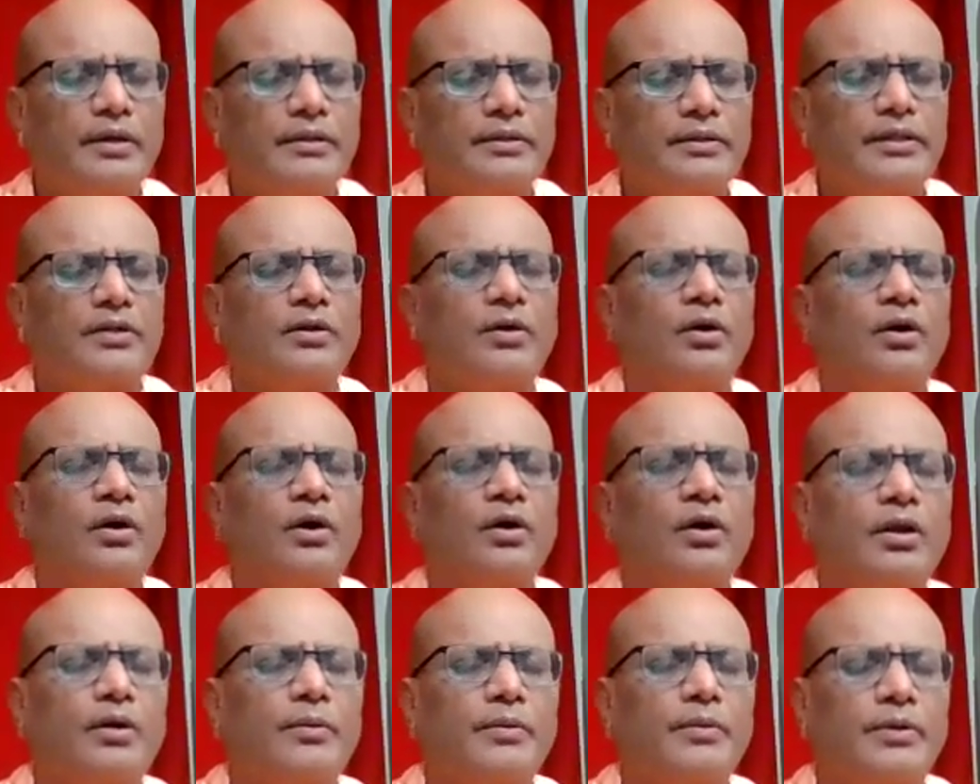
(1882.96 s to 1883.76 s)
that
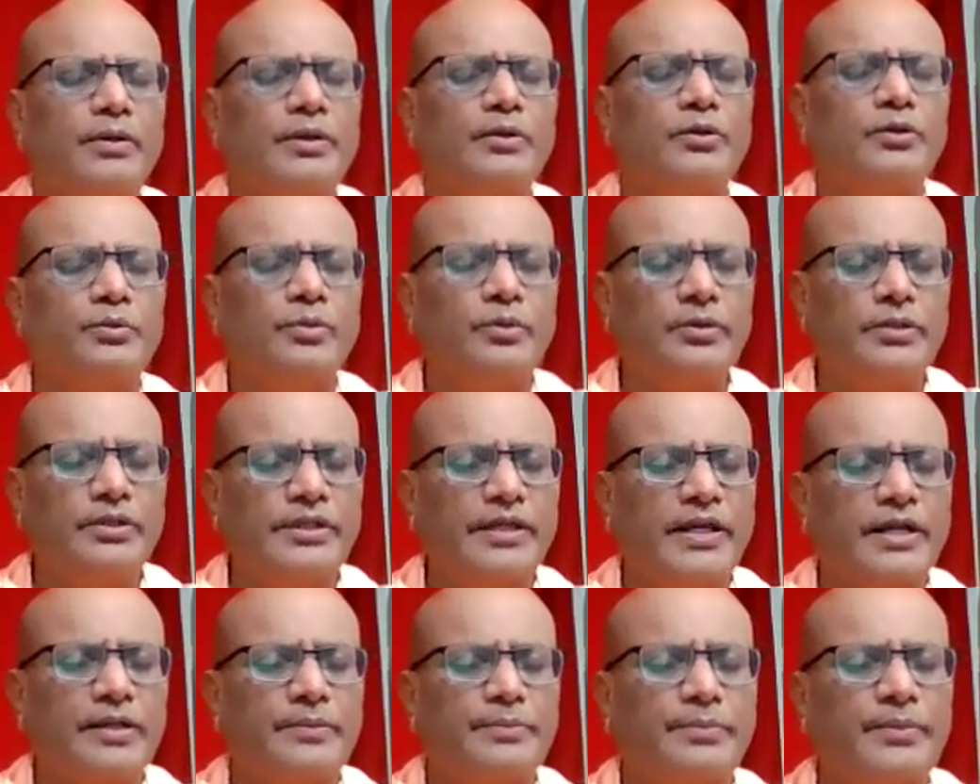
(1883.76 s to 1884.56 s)
all our
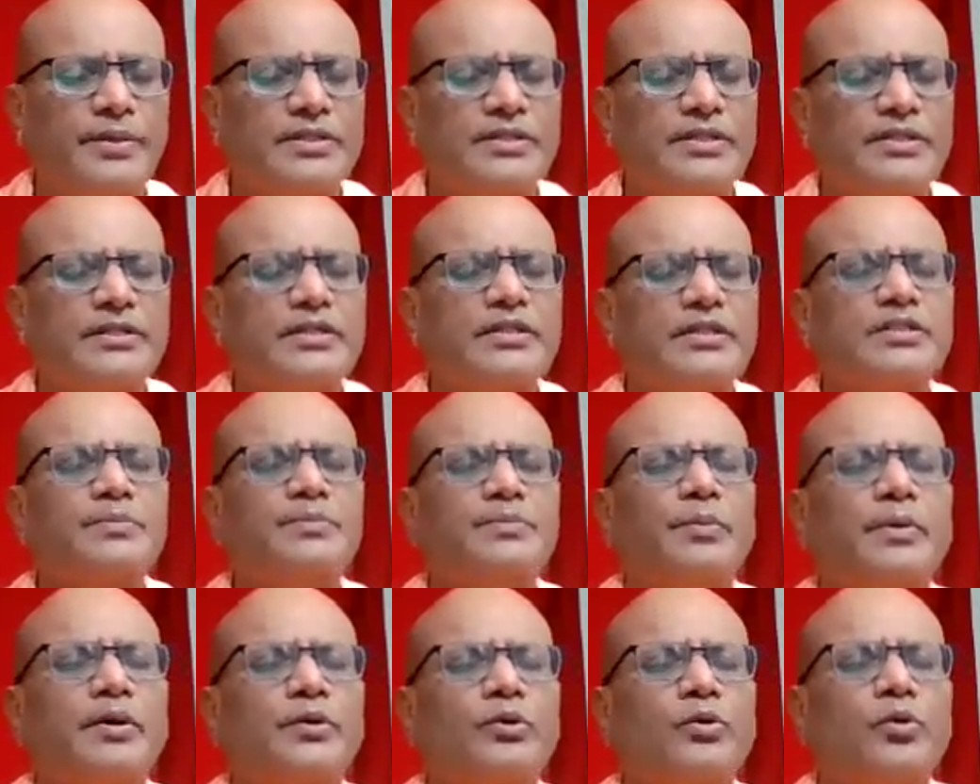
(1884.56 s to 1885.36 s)
anubhuti at present is
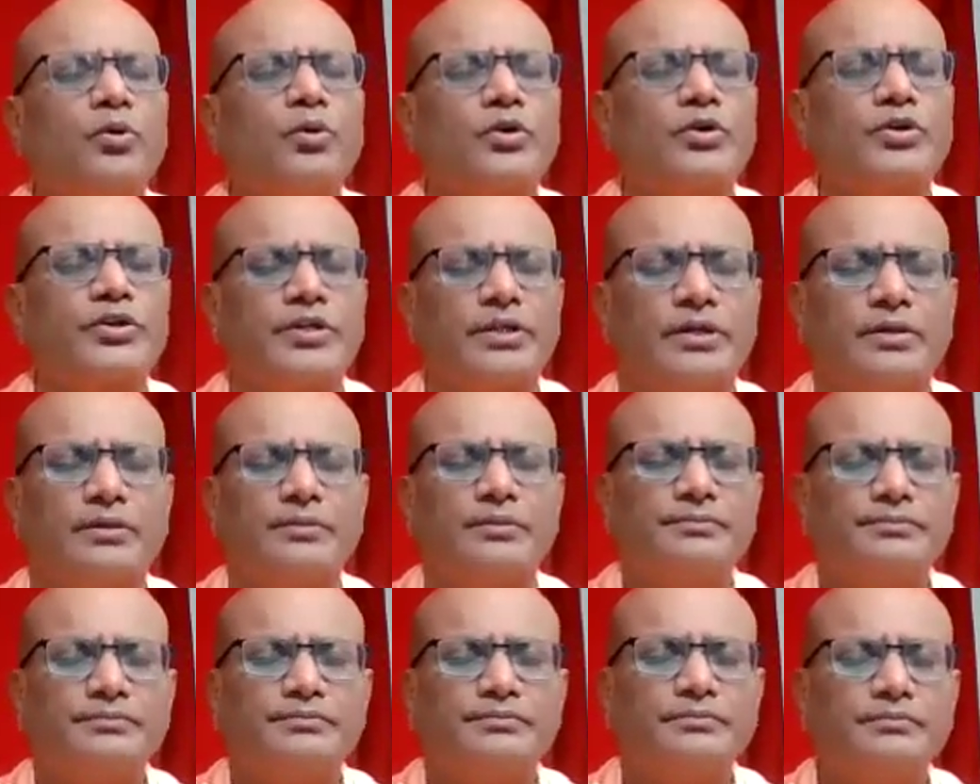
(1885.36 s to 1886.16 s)
paroksha.
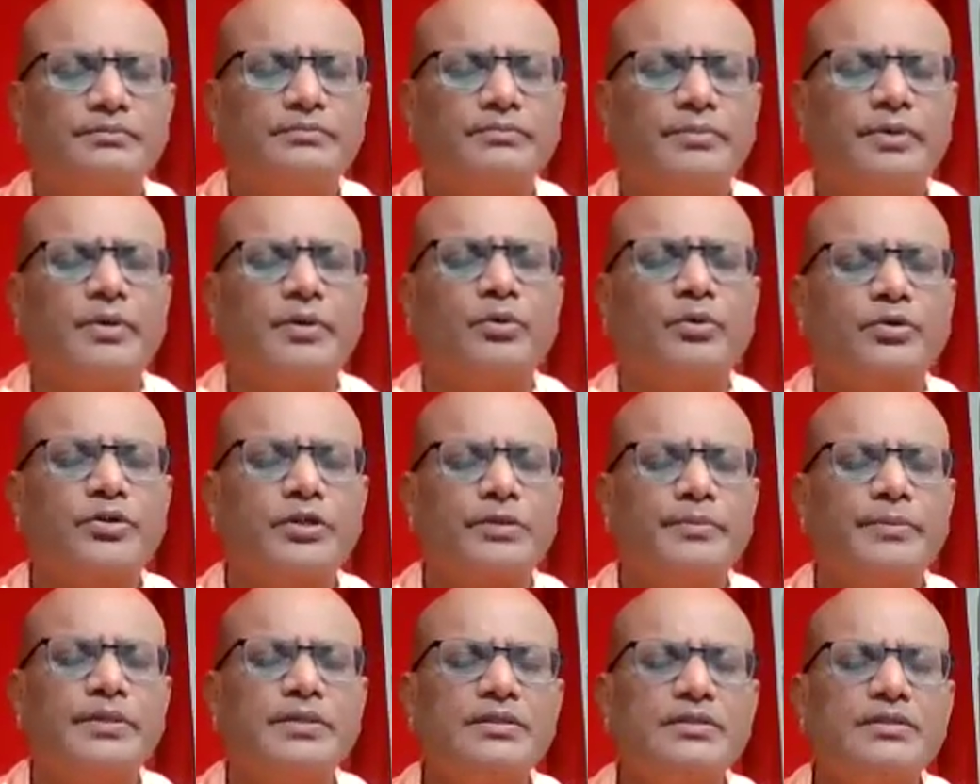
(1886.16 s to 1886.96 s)

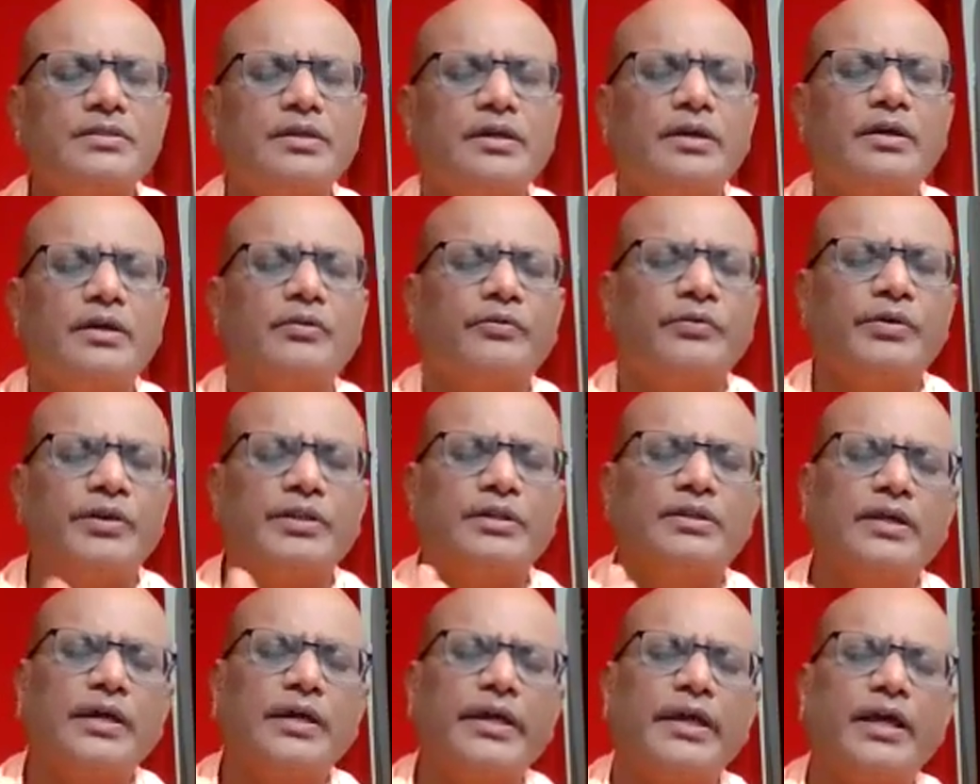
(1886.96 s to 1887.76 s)
Paroksha means
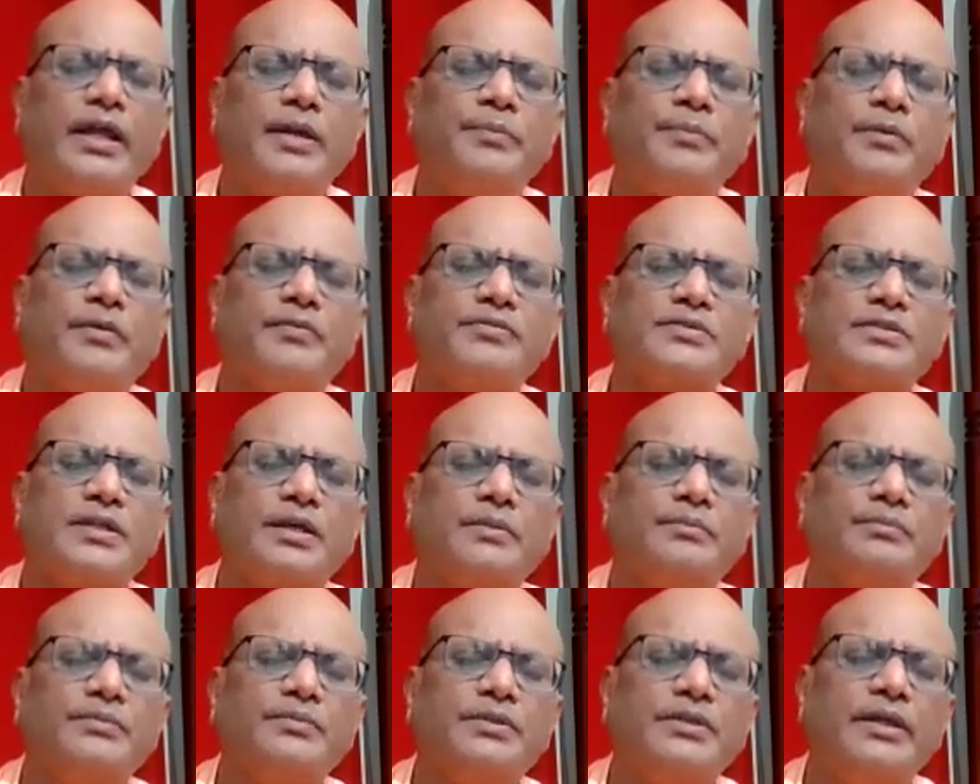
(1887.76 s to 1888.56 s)
with the help of
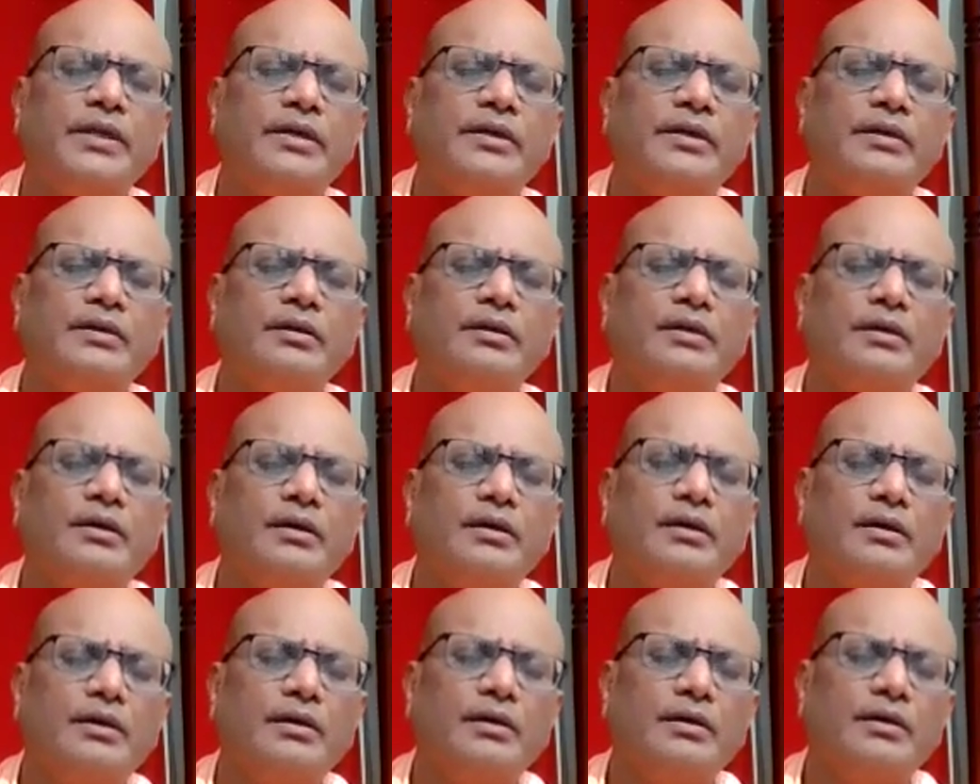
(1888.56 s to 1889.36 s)
something
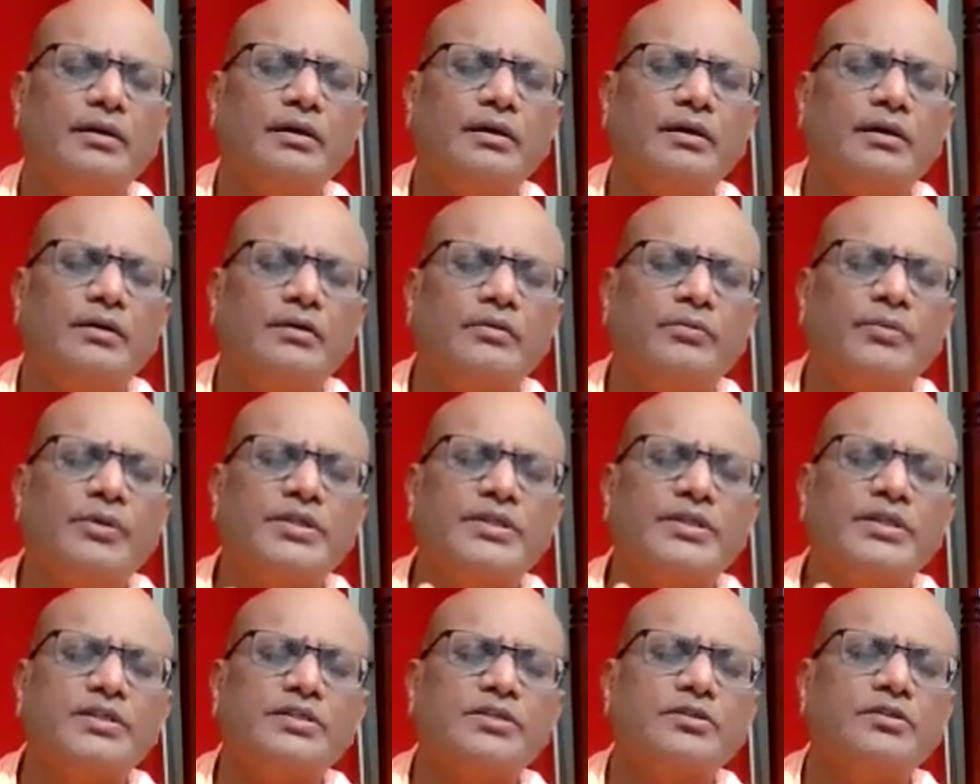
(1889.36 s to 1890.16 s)

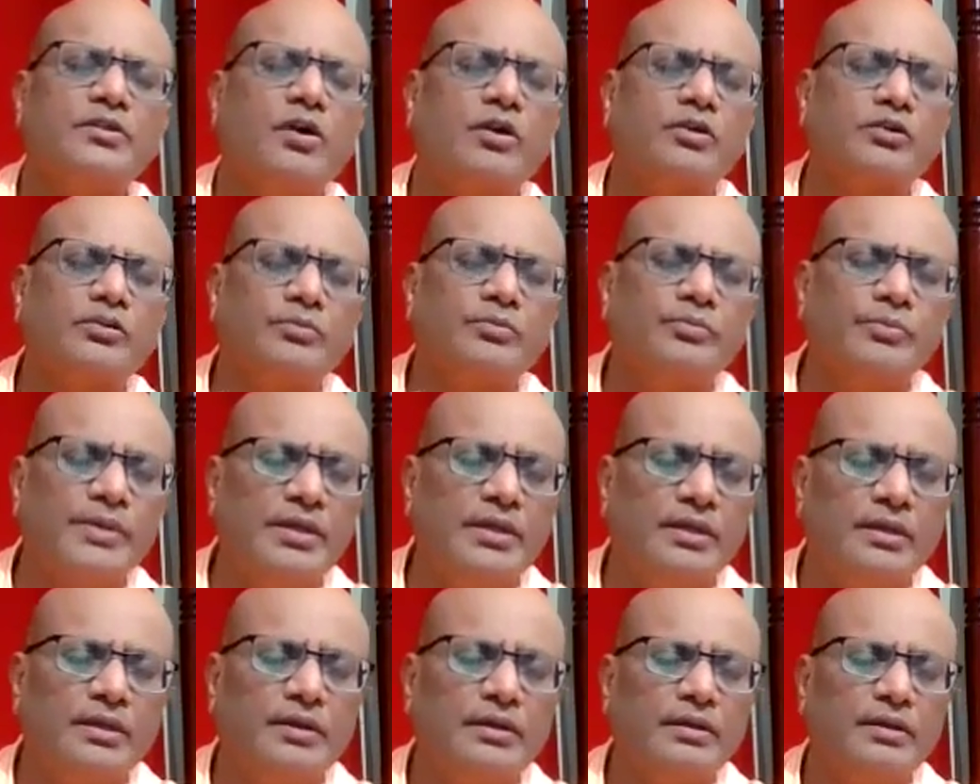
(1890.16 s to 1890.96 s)
which is not
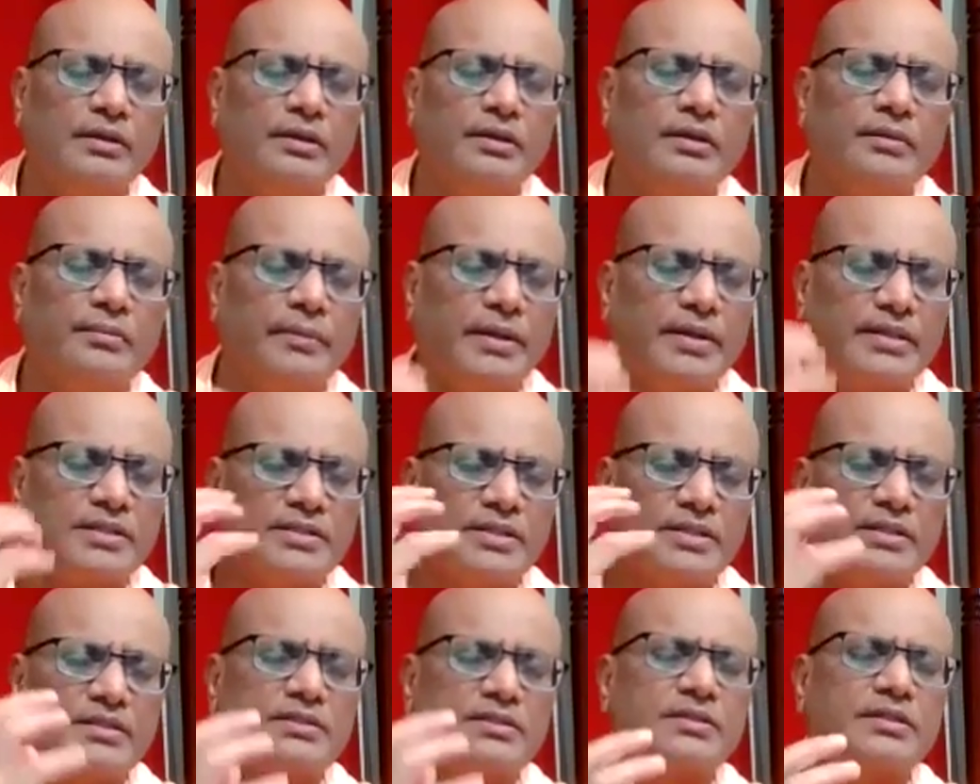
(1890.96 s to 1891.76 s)
me, my
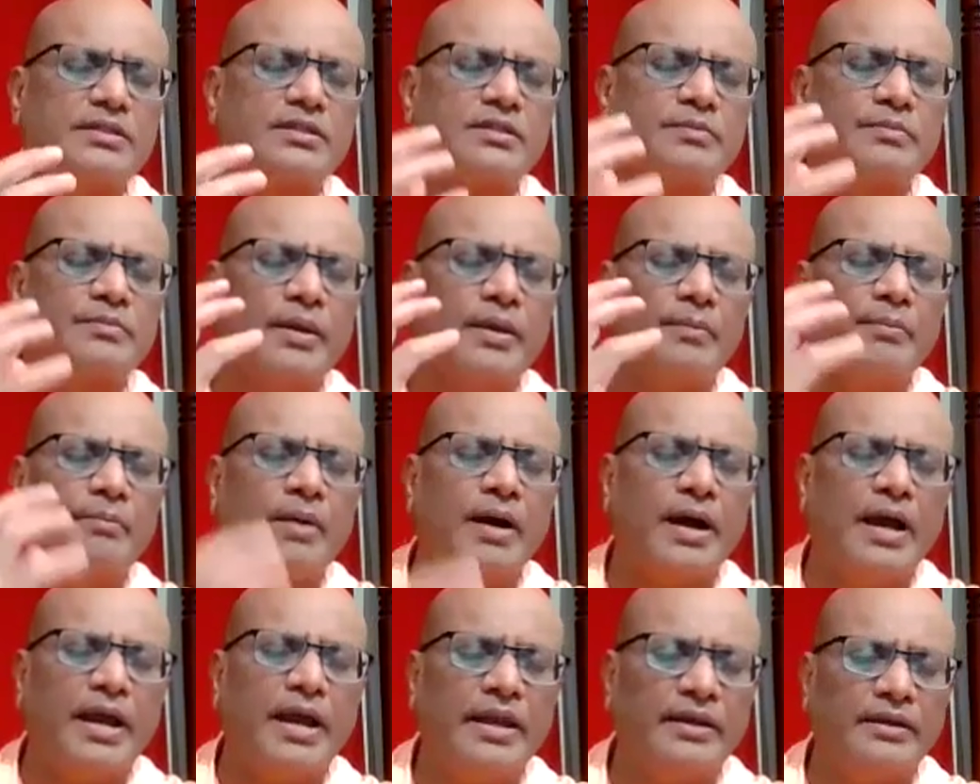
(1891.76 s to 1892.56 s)
senses, my
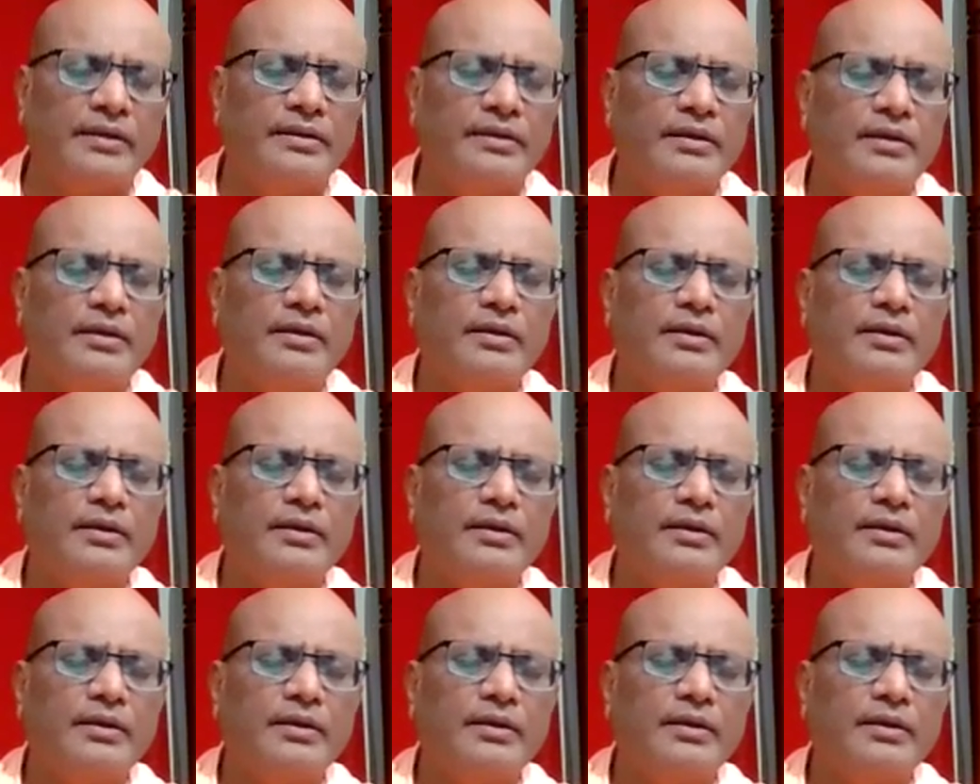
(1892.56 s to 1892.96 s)
mind.